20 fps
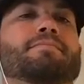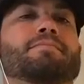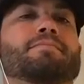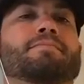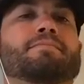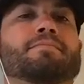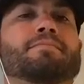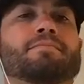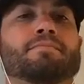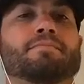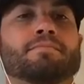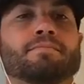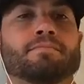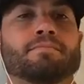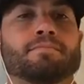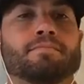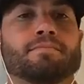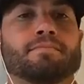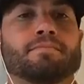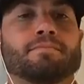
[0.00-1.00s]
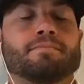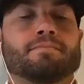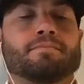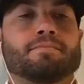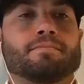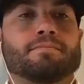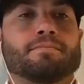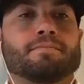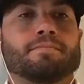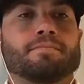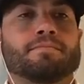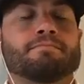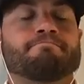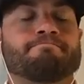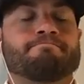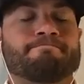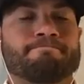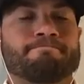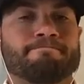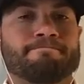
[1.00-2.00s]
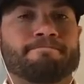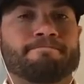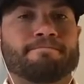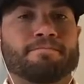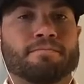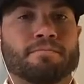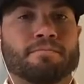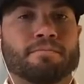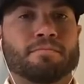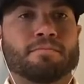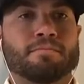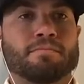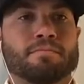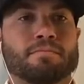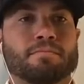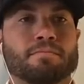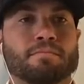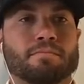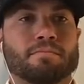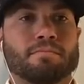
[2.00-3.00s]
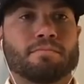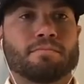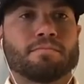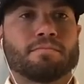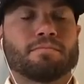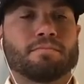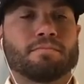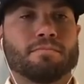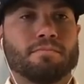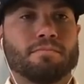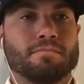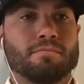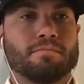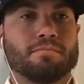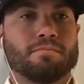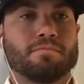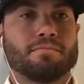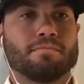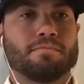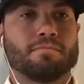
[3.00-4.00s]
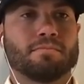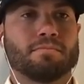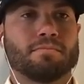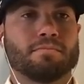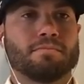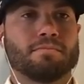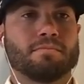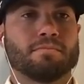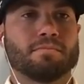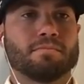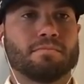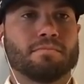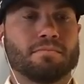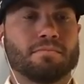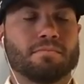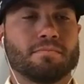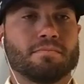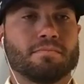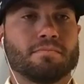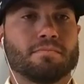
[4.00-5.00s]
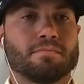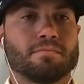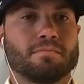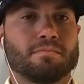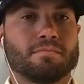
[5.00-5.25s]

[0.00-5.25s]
No words are spoken by the person on screen.